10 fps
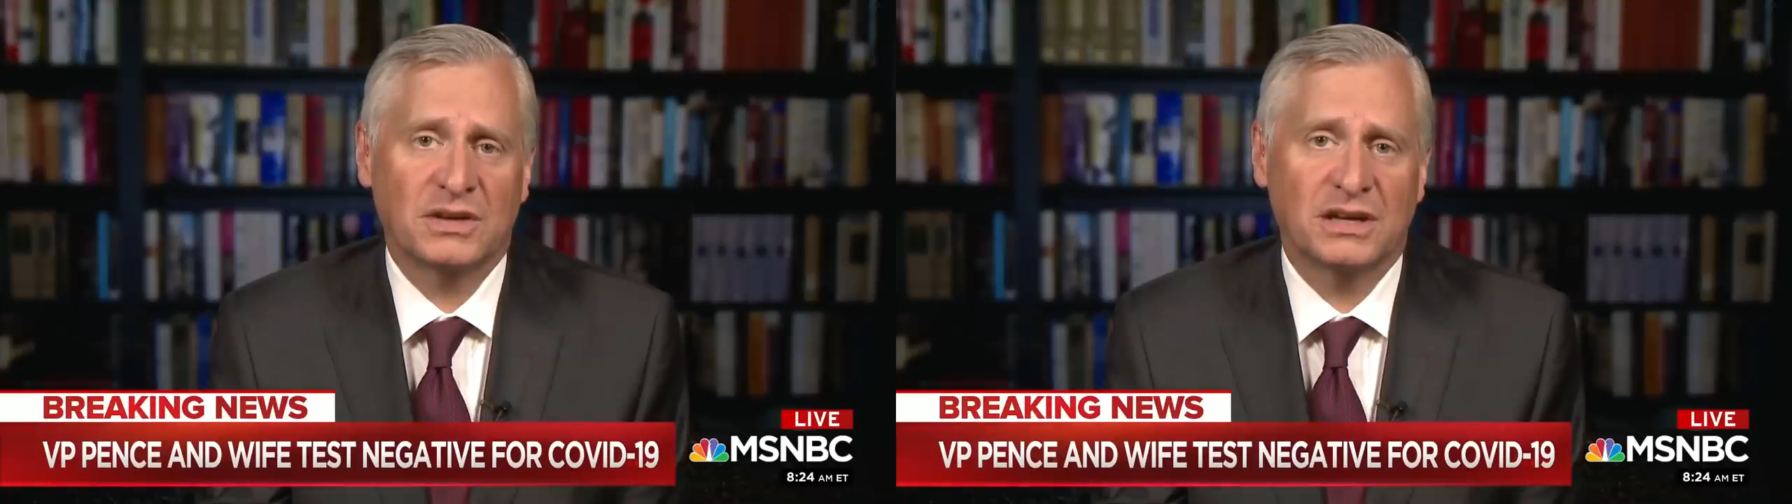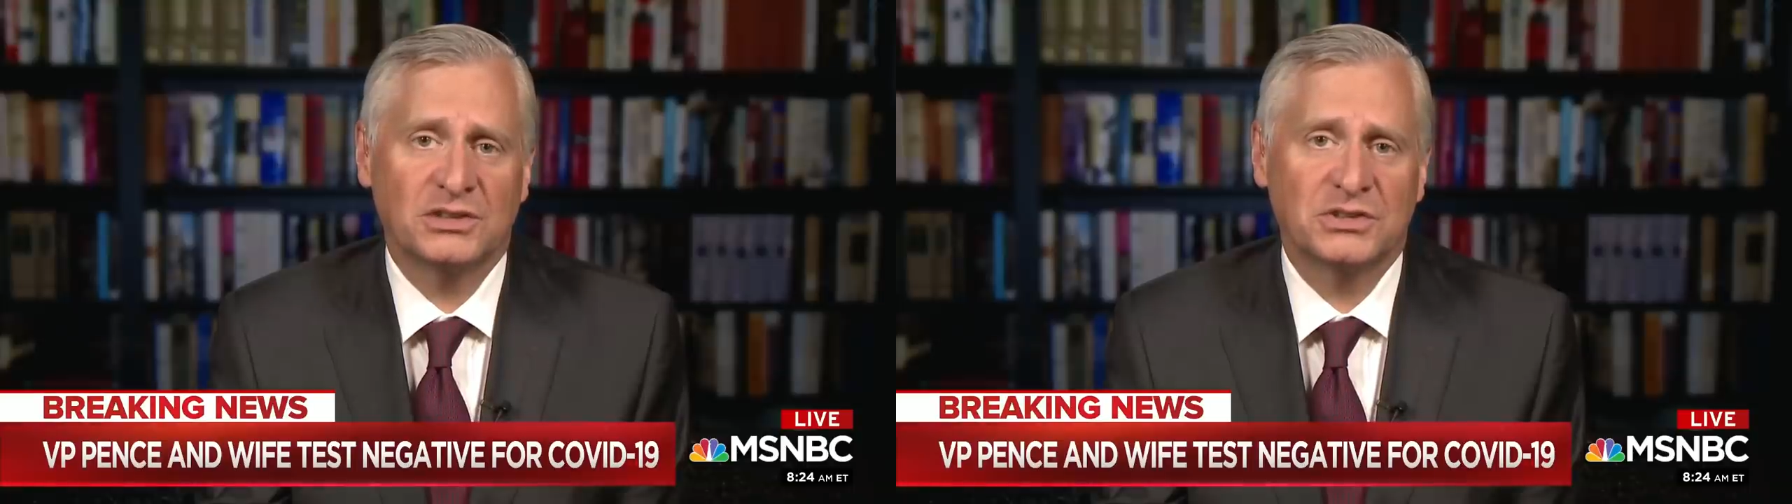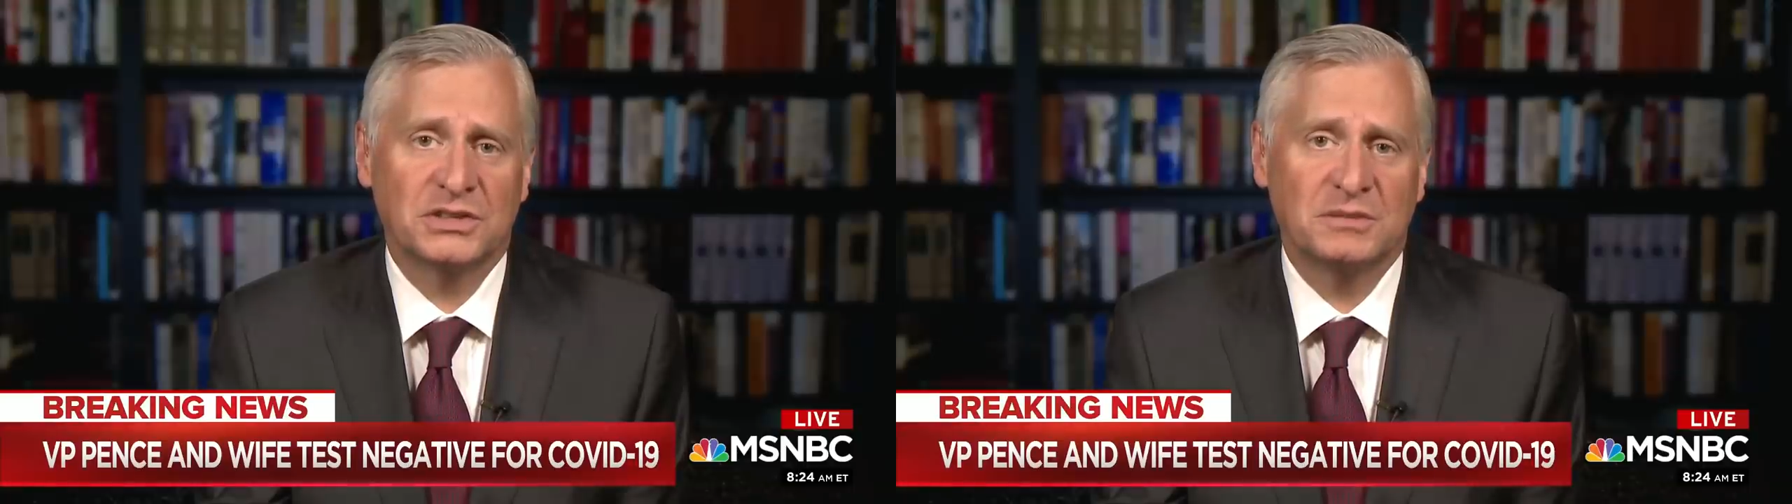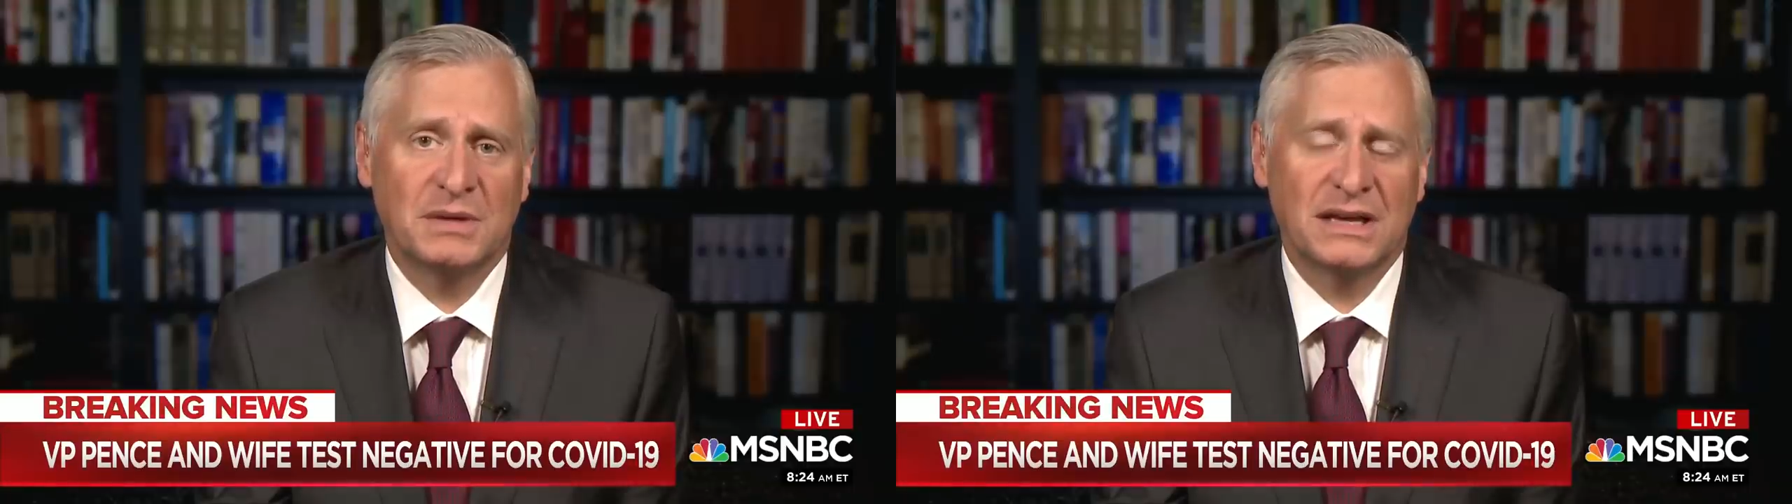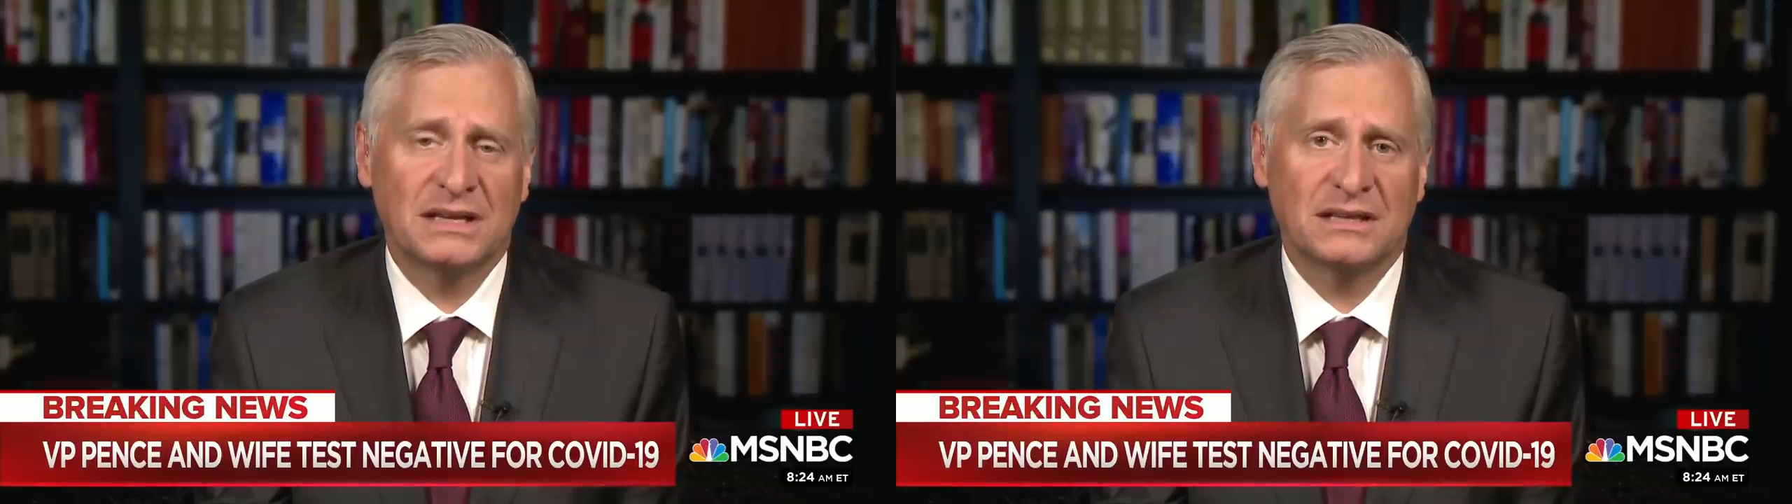the country to
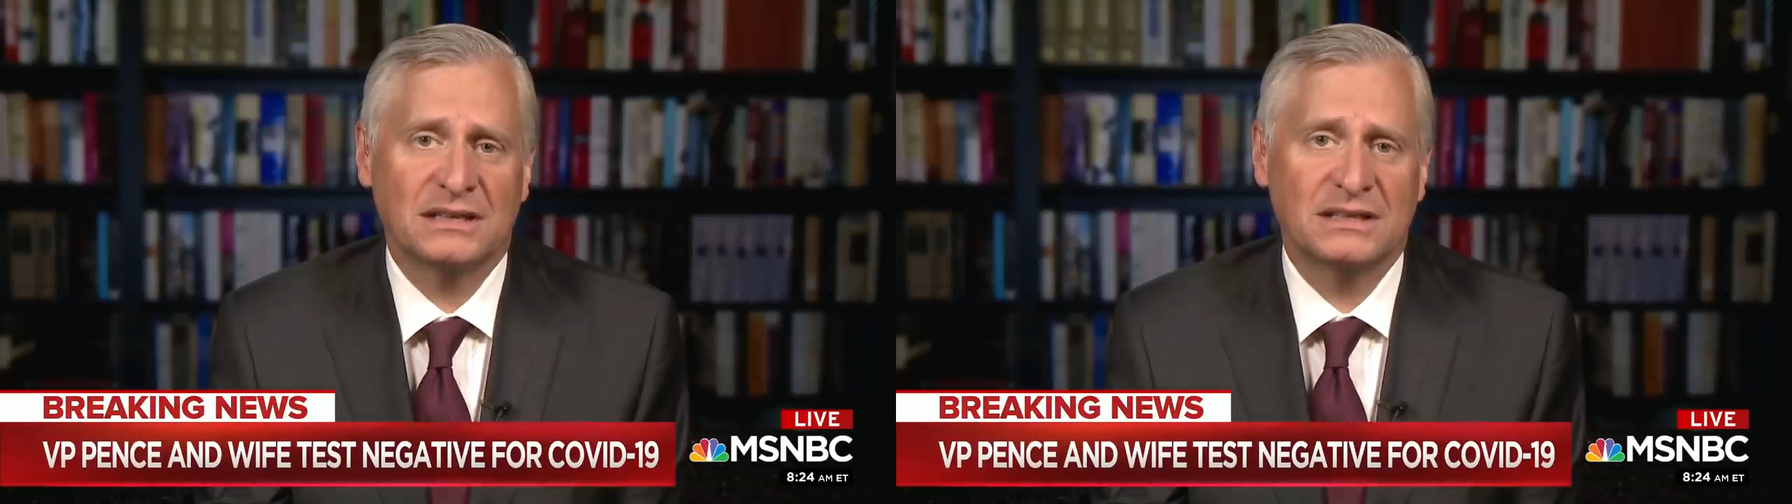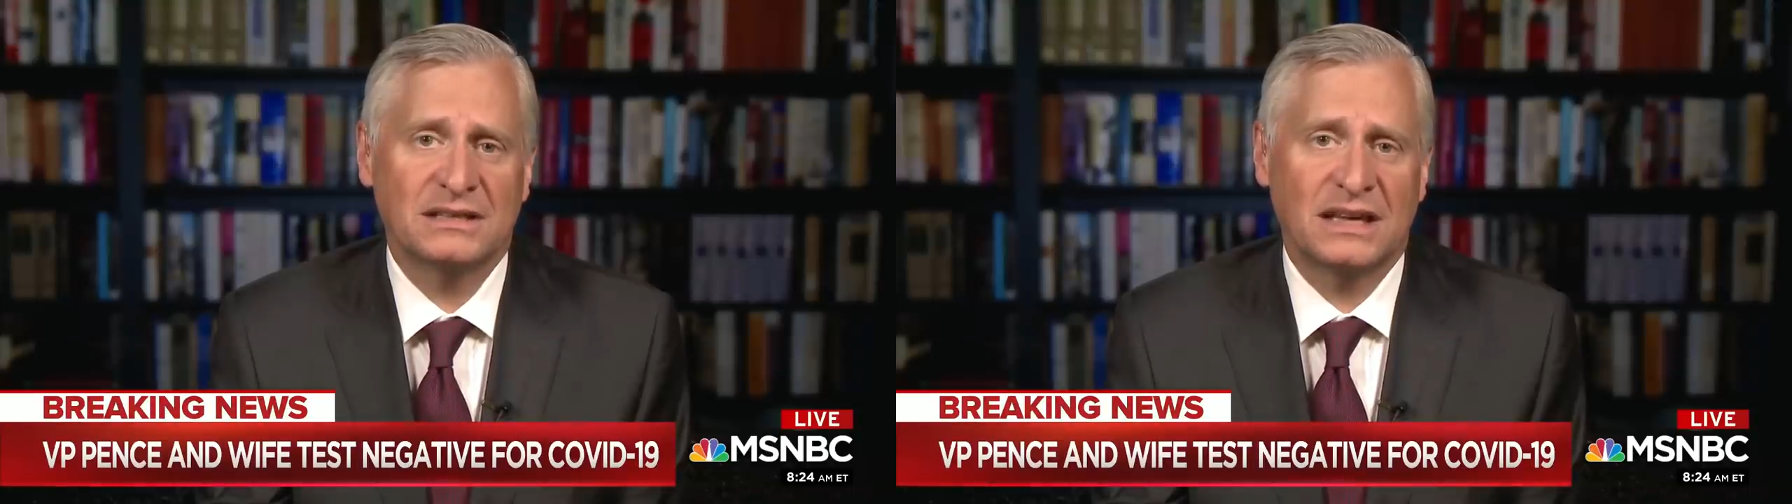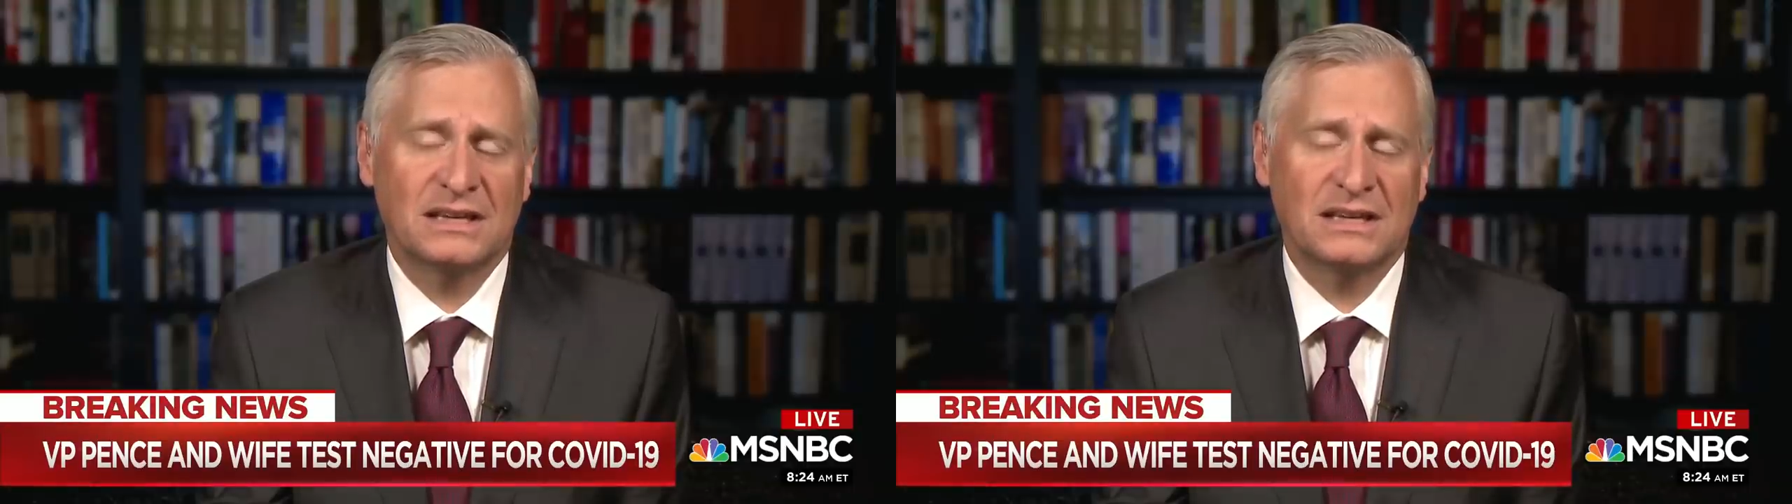make an,